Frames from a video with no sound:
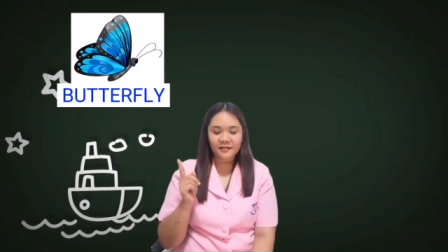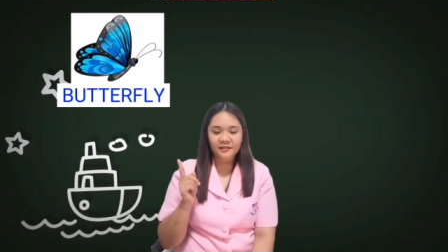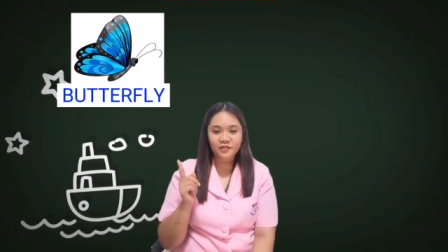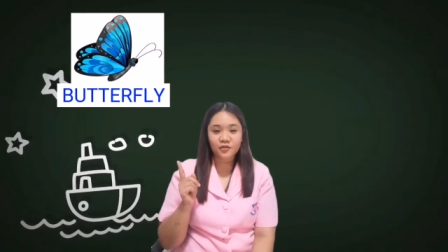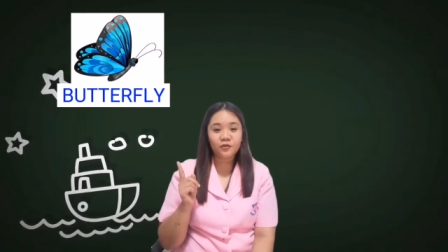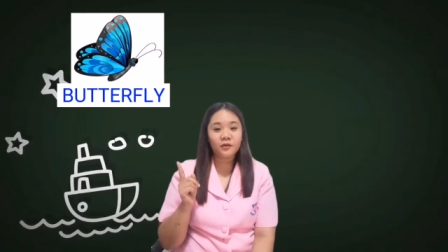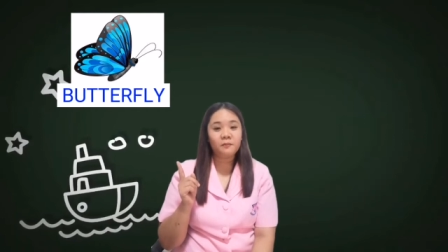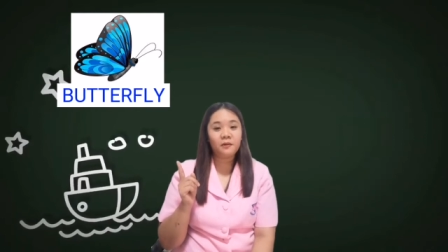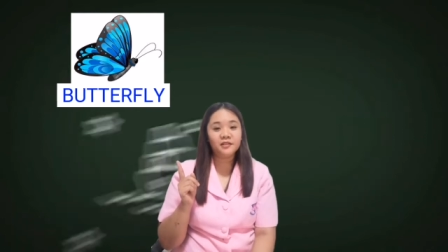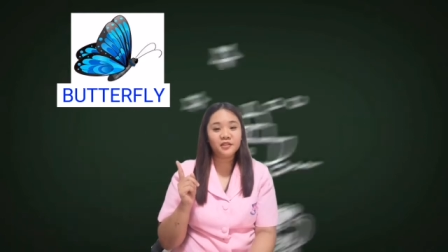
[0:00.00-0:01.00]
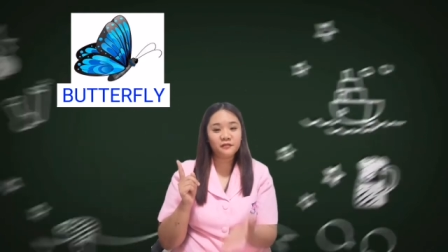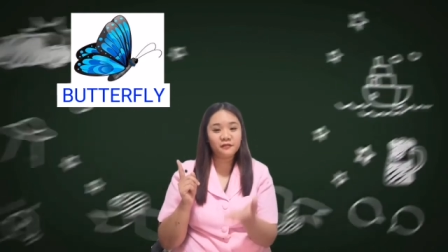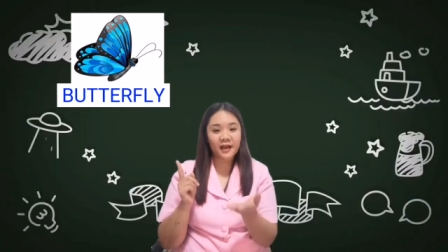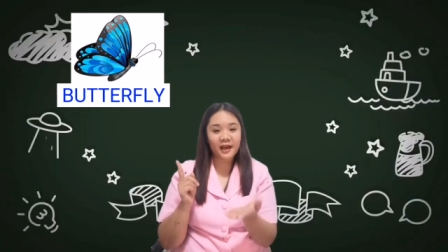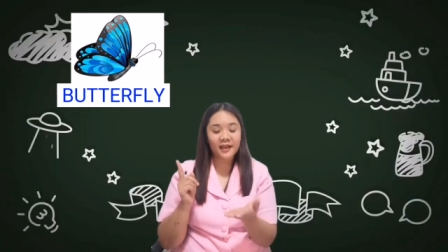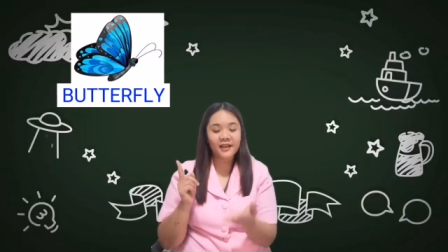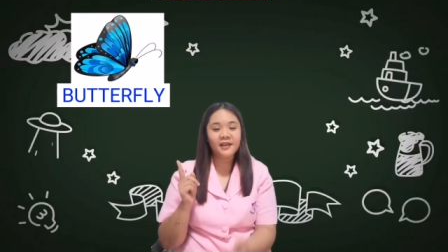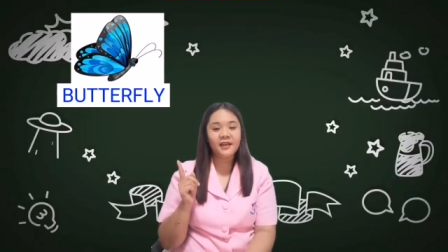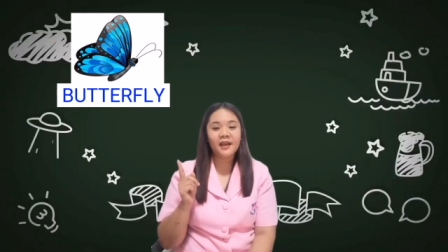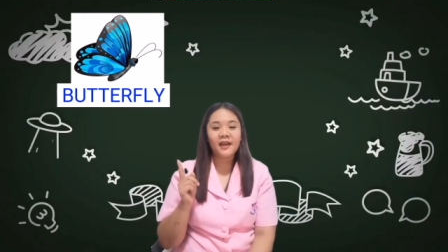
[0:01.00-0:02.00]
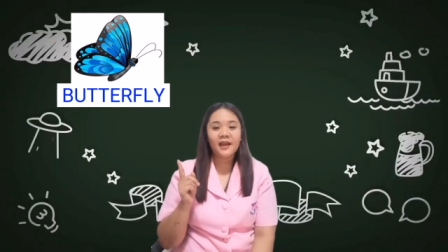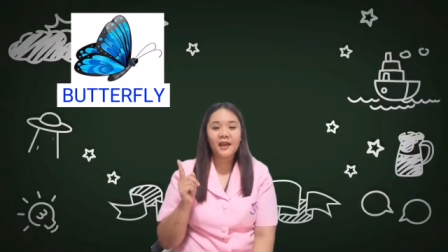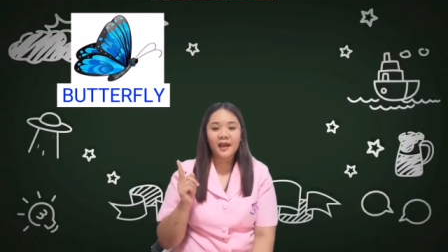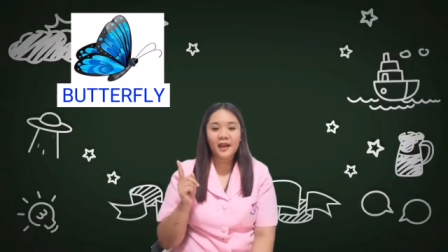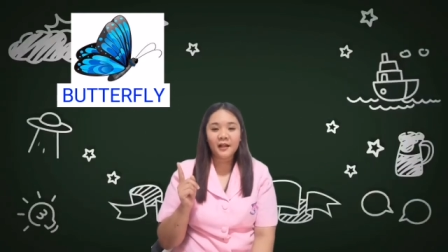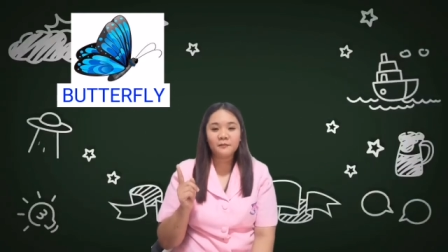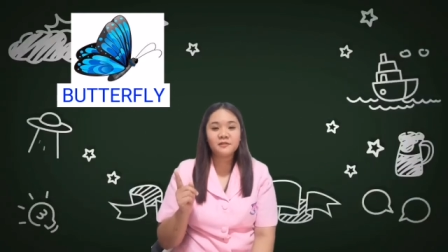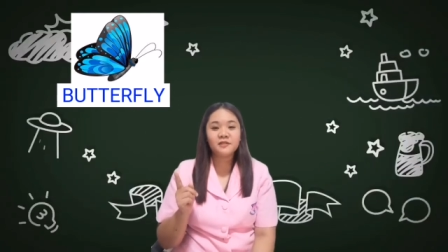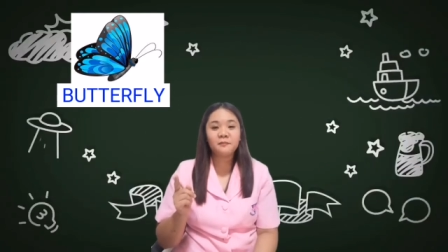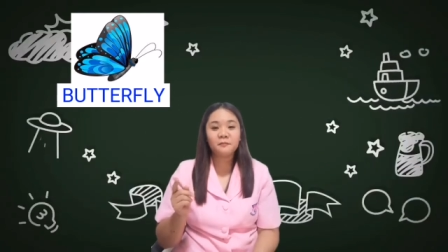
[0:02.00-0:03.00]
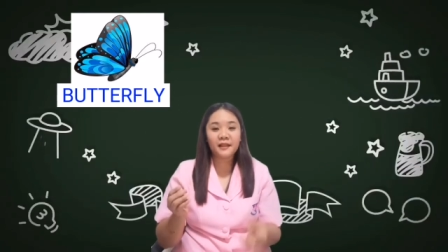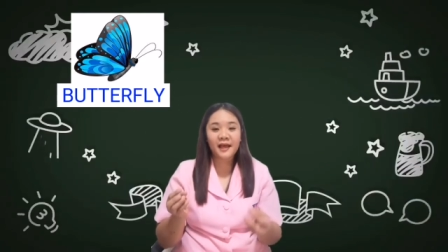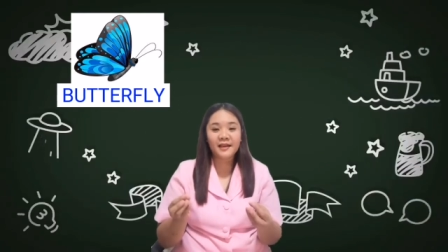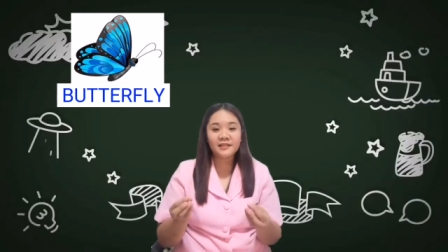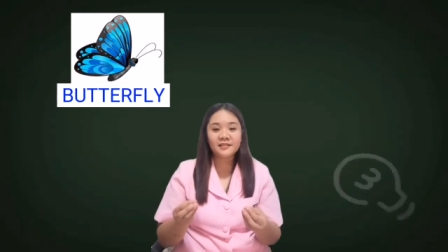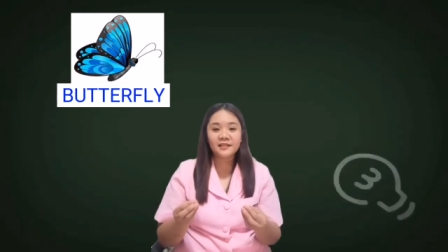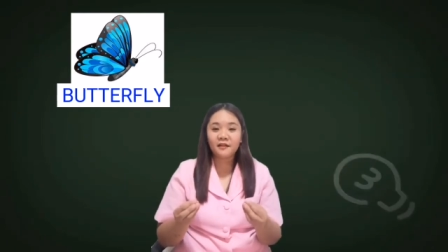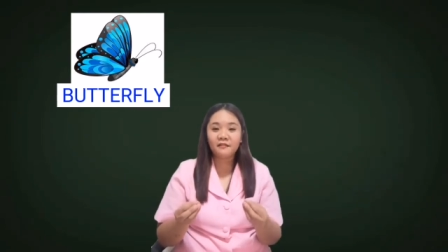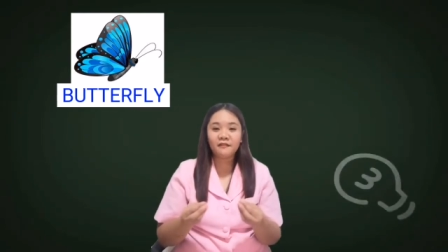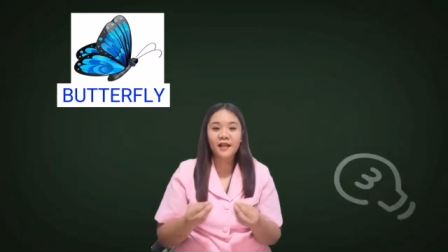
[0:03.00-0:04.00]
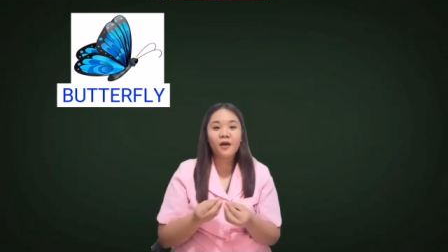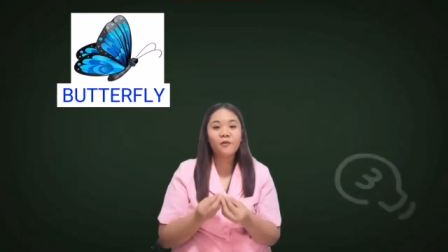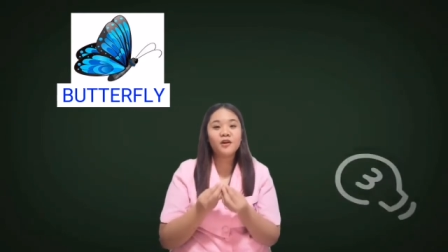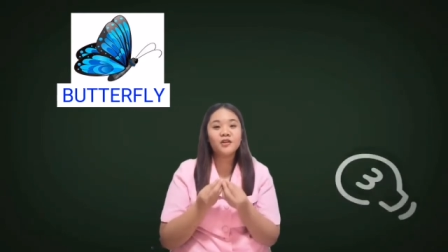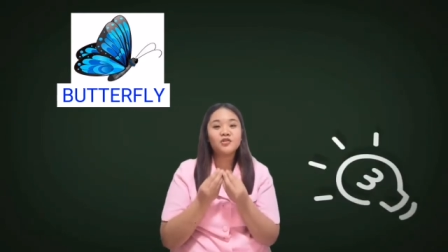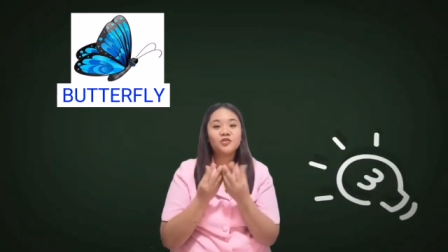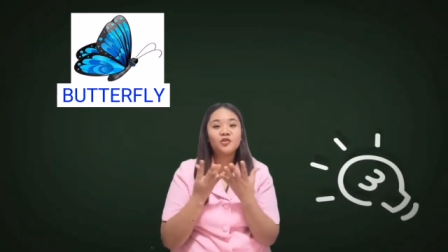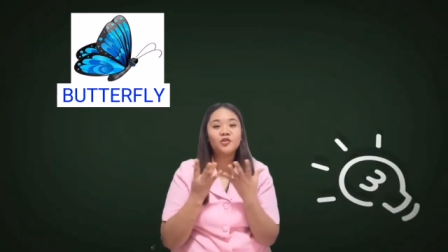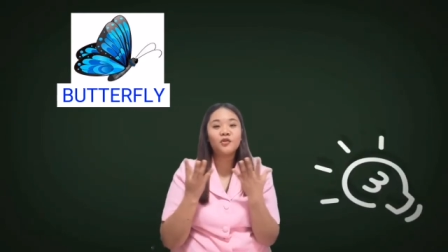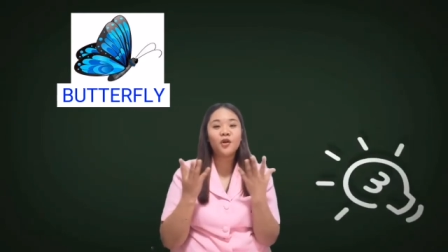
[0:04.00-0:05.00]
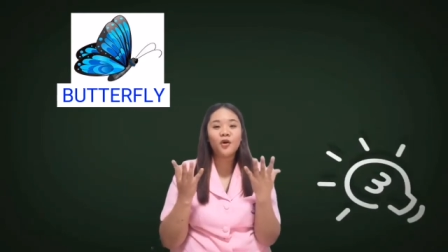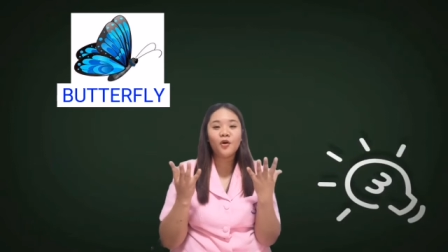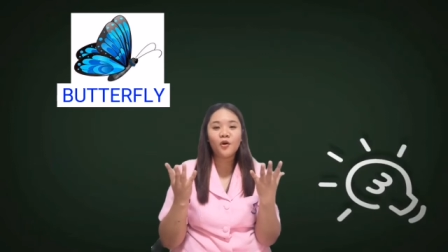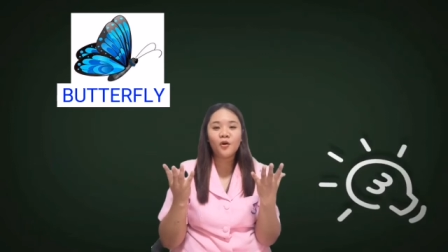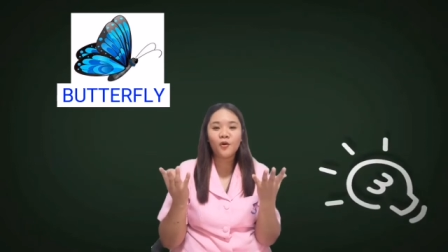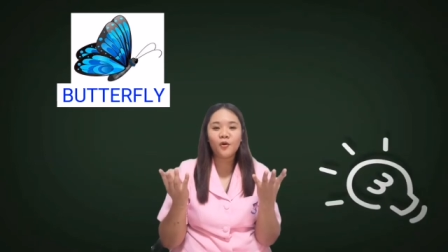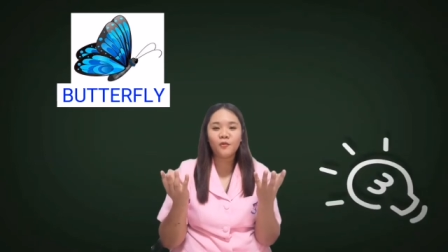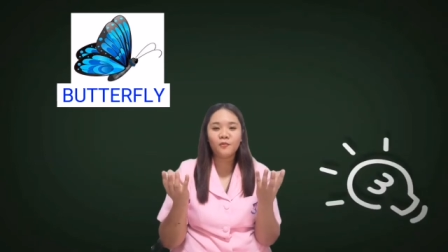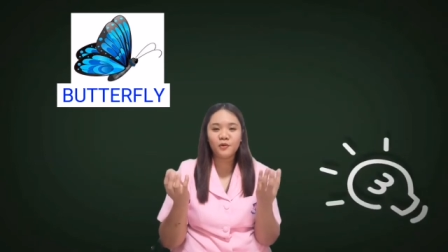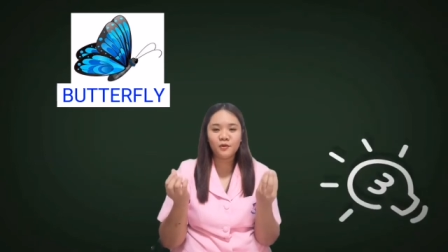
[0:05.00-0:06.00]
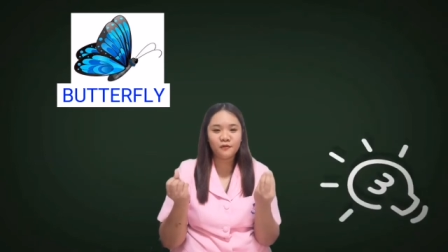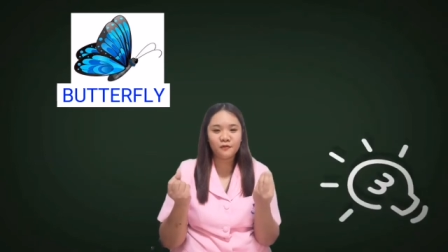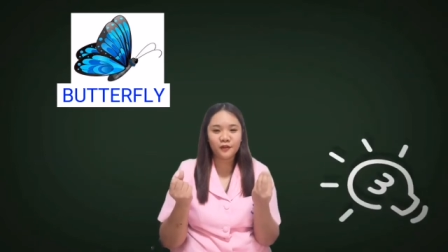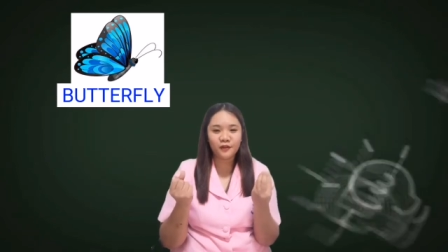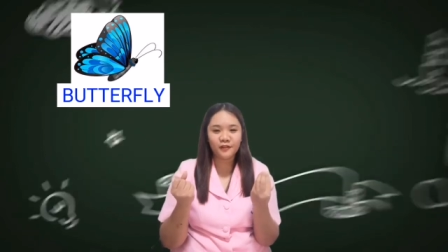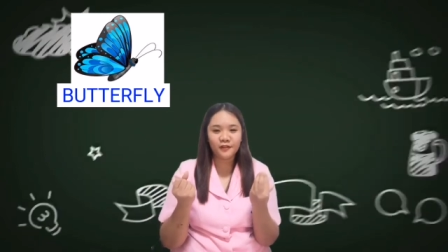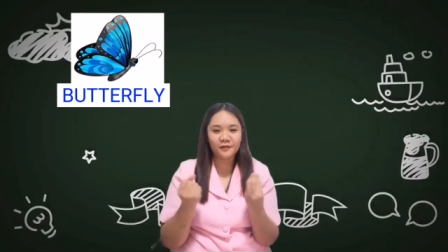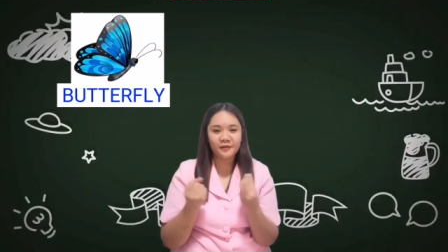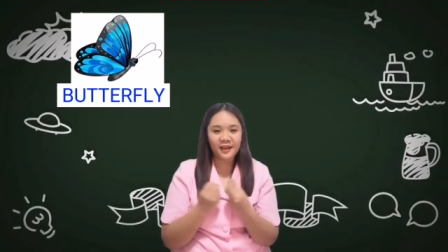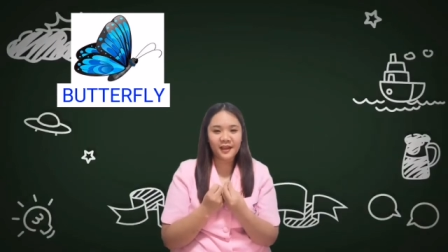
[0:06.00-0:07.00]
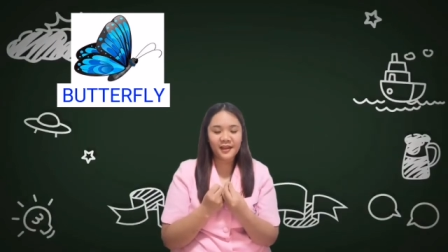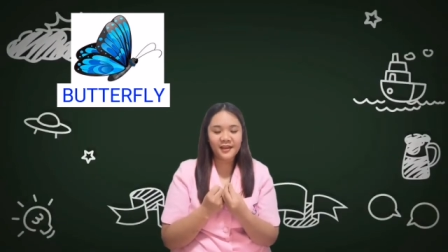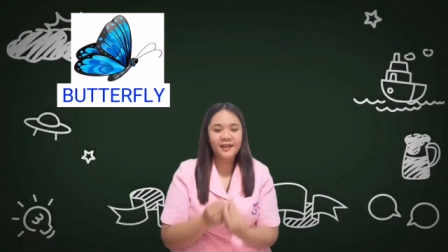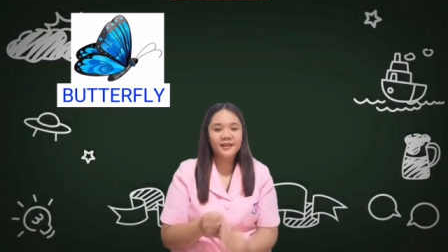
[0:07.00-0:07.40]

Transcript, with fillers: So the butterfly helps the plants and flowers grow beautiful. Okay?